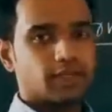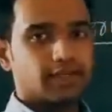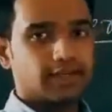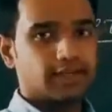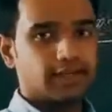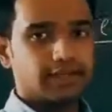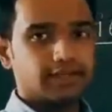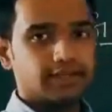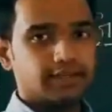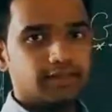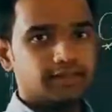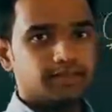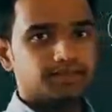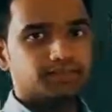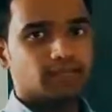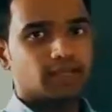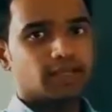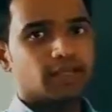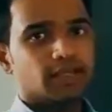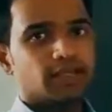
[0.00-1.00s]
Clear?
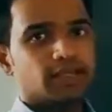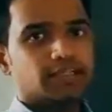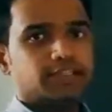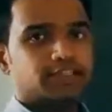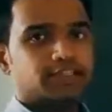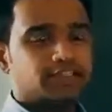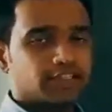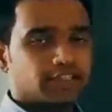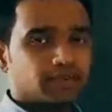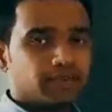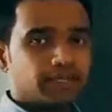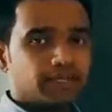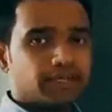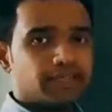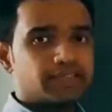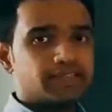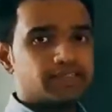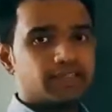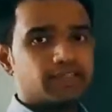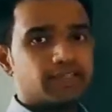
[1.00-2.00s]

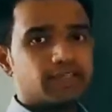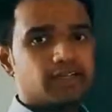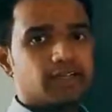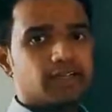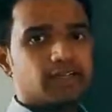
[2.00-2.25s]
Germination